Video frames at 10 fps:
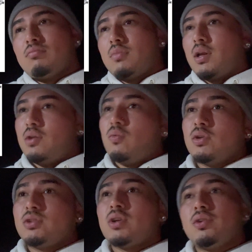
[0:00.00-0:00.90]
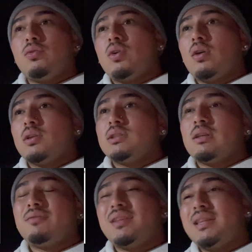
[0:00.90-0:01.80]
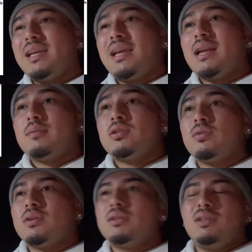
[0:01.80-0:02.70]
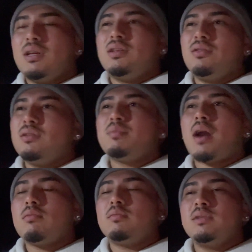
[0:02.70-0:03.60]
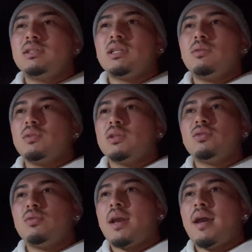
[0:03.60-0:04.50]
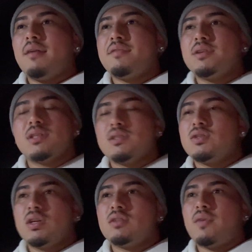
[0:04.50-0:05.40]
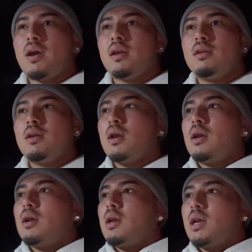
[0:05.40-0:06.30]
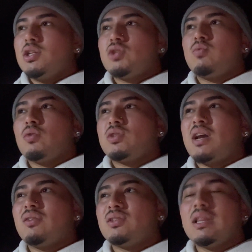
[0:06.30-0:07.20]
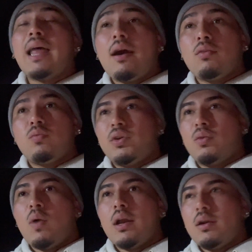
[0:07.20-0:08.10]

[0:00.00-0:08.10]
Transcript: and you want to start doing all this stuff and then get up to it, you can probably stick with the 2.5 inch. That's just fine. It just won't sound as loud when you're wide